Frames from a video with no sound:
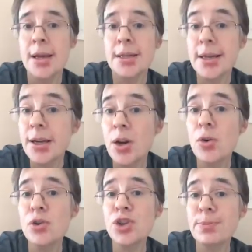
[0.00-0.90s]
Taking
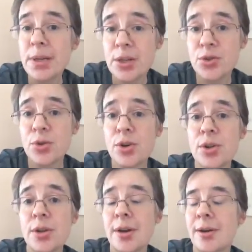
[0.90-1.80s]
ownership and
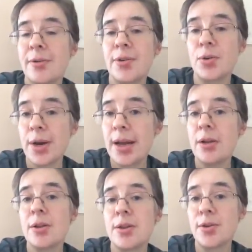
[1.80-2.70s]
control of your
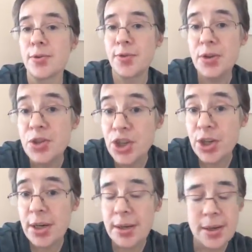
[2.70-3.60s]
health, your
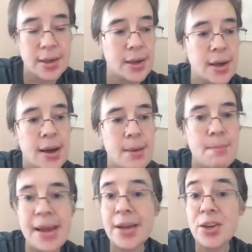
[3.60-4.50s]
future,
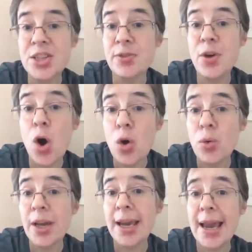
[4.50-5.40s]
making yourself
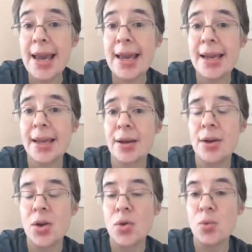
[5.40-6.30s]
okay
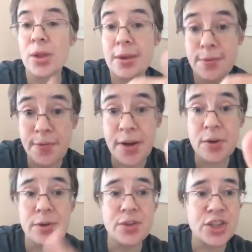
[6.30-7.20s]
with the
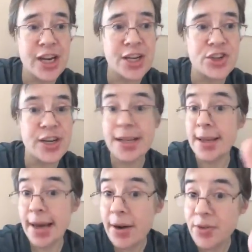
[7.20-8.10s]
fear of changing, and
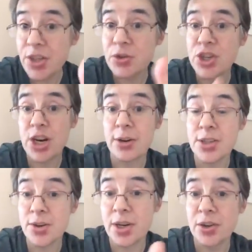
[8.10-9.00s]
then after you
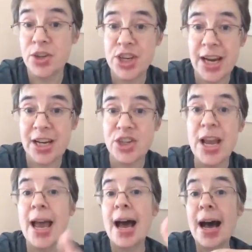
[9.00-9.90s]
start your change,
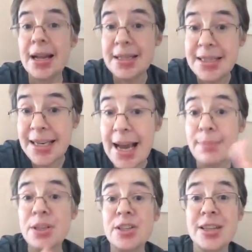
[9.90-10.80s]

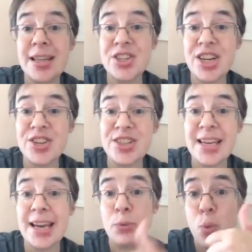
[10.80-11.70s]
adapting to that change and
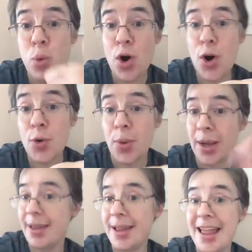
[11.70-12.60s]
saying, woohoo,
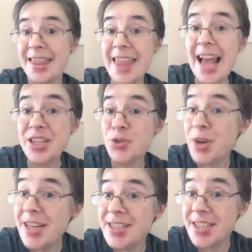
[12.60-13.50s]
that's
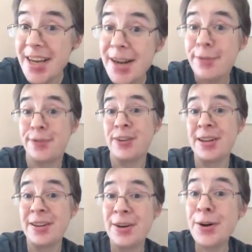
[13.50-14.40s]
great stuff,
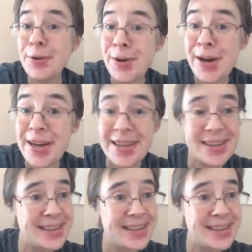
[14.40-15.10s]
all right?